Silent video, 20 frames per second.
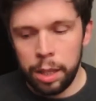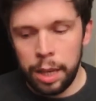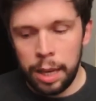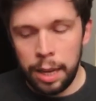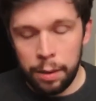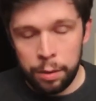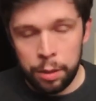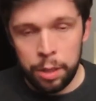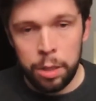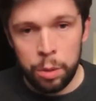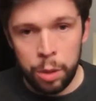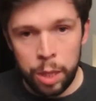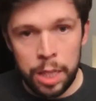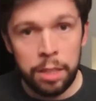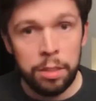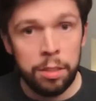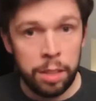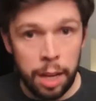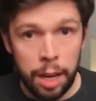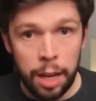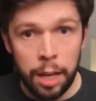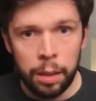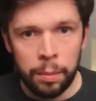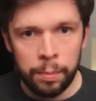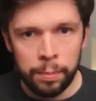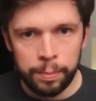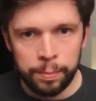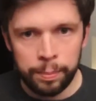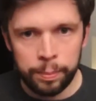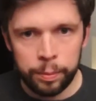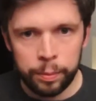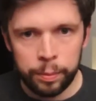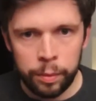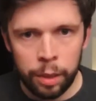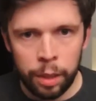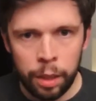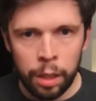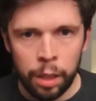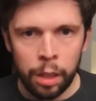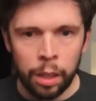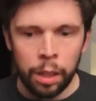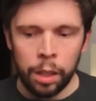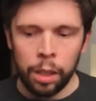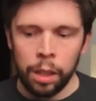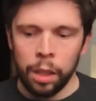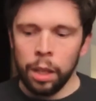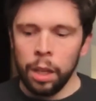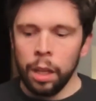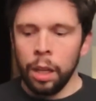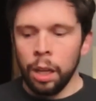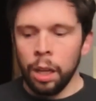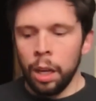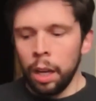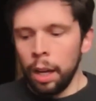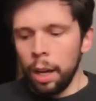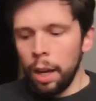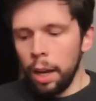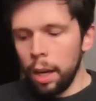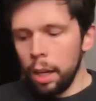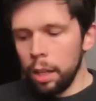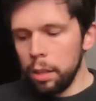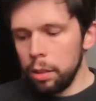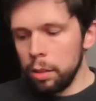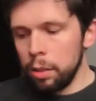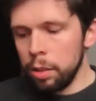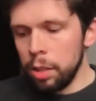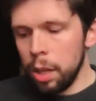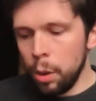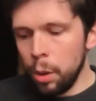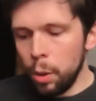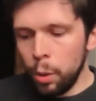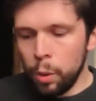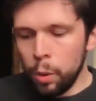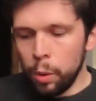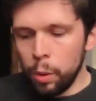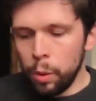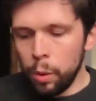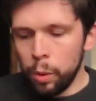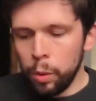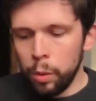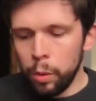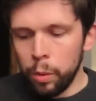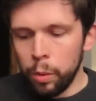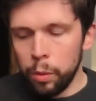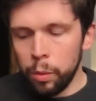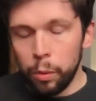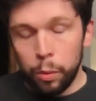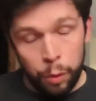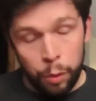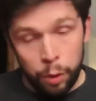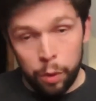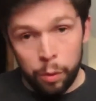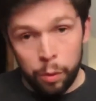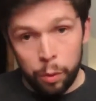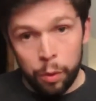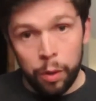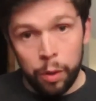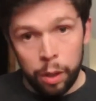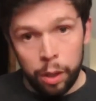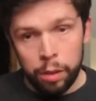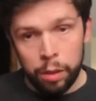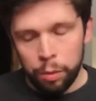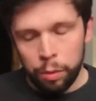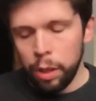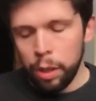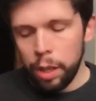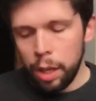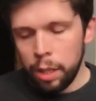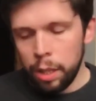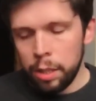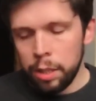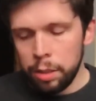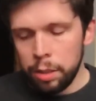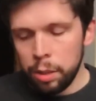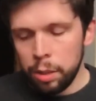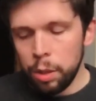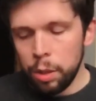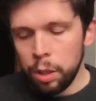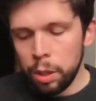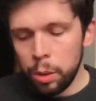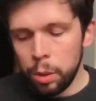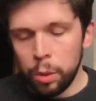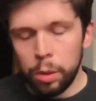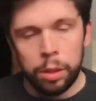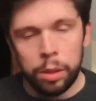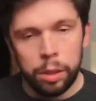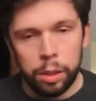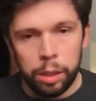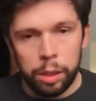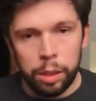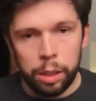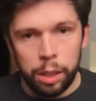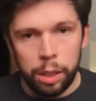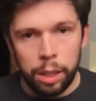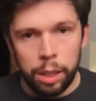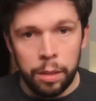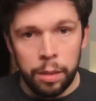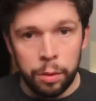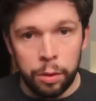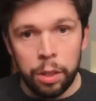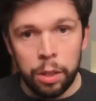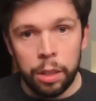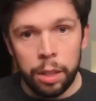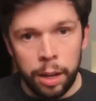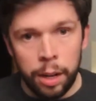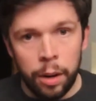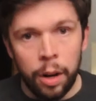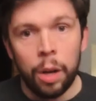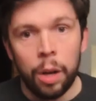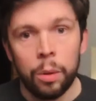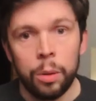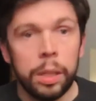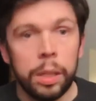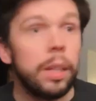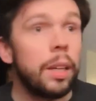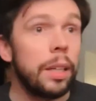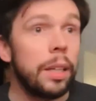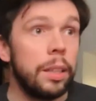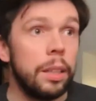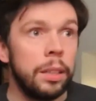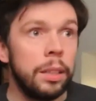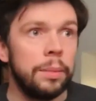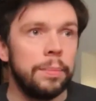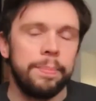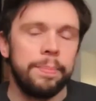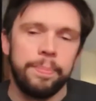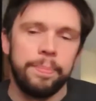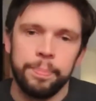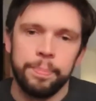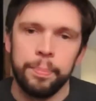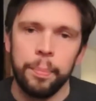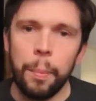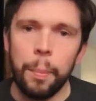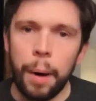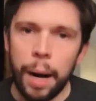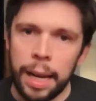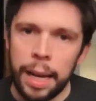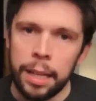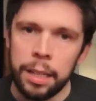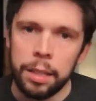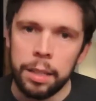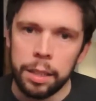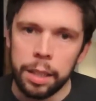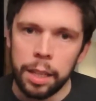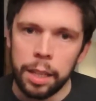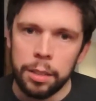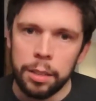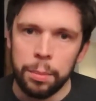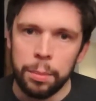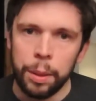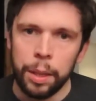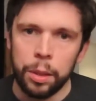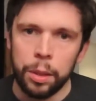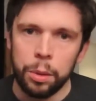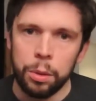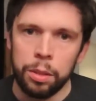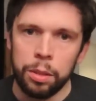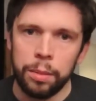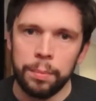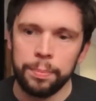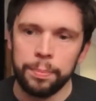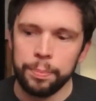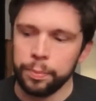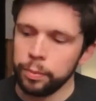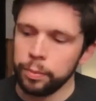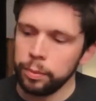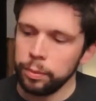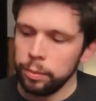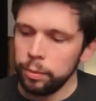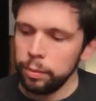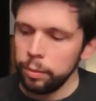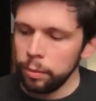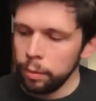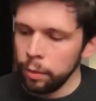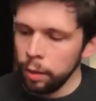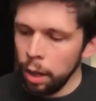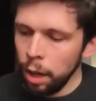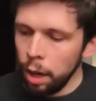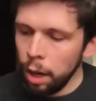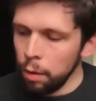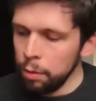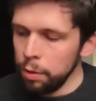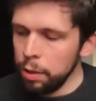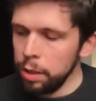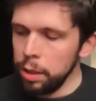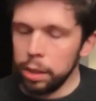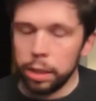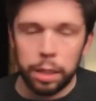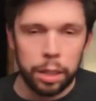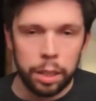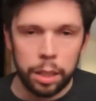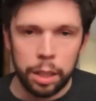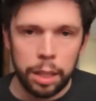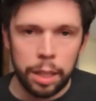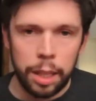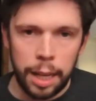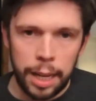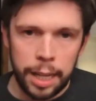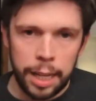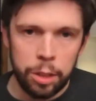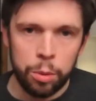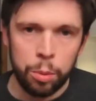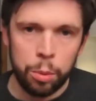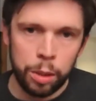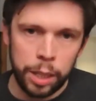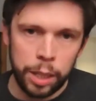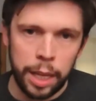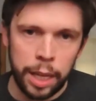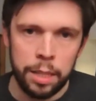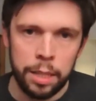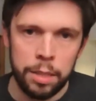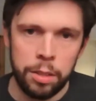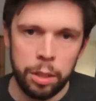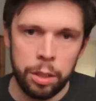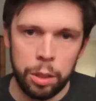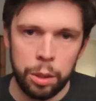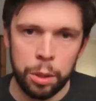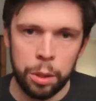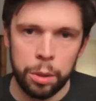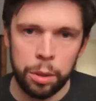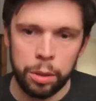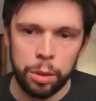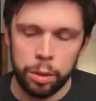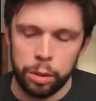have a unique style. Yeah. So for for the for the artists who do and have got their own kind of brand, I suppose, often clients will get in touch